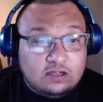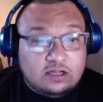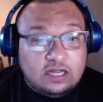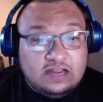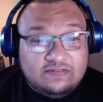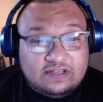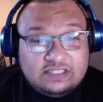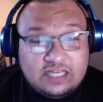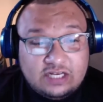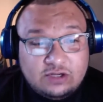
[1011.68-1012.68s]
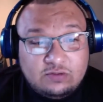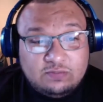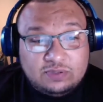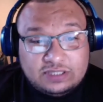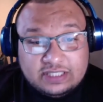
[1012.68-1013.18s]
If Nintendo
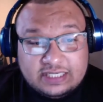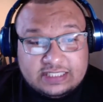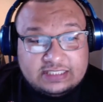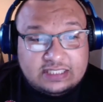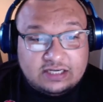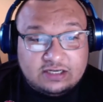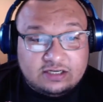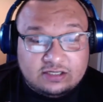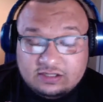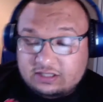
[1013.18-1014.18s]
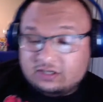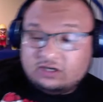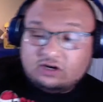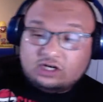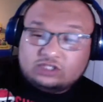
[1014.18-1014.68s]
plays their
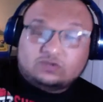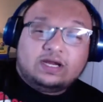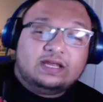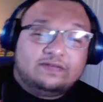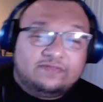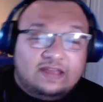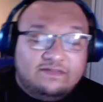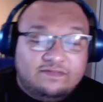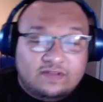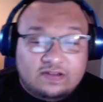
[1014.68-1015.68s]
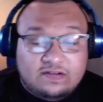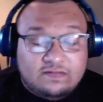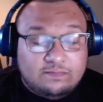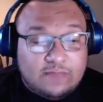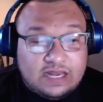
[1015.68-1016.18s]
cards right, if they've
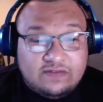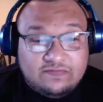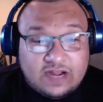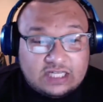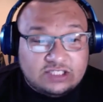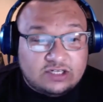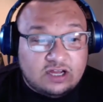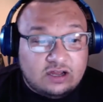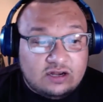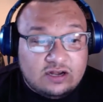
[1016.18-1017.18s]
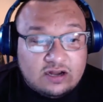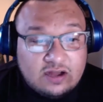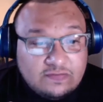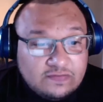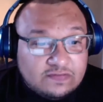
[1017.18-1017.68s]
manufactured
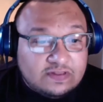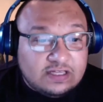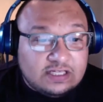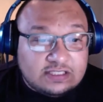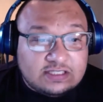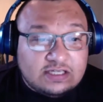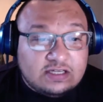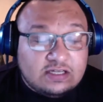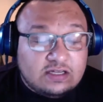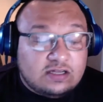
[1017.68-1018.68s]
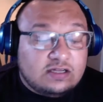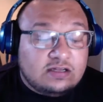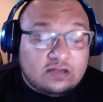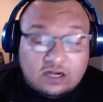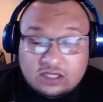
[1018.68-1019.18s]
enough of these
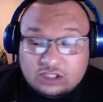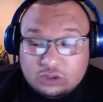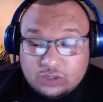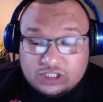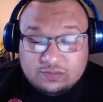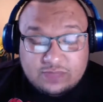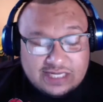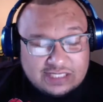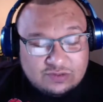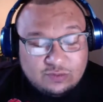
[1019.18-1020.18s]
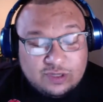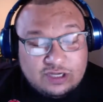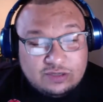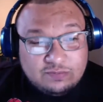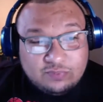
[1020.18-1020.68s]
Switch Minis, we
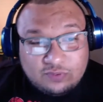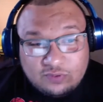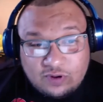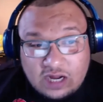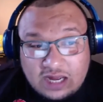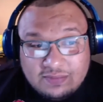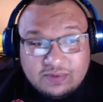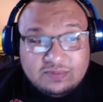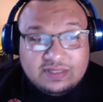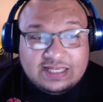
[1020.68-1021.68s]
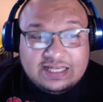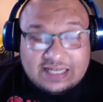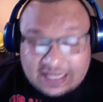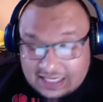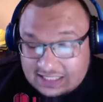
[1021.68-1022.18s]
could probably
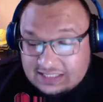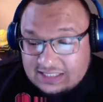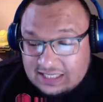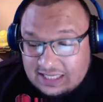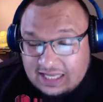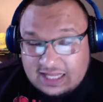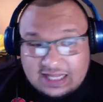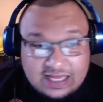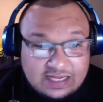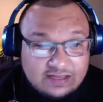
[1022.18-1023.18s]
get into that like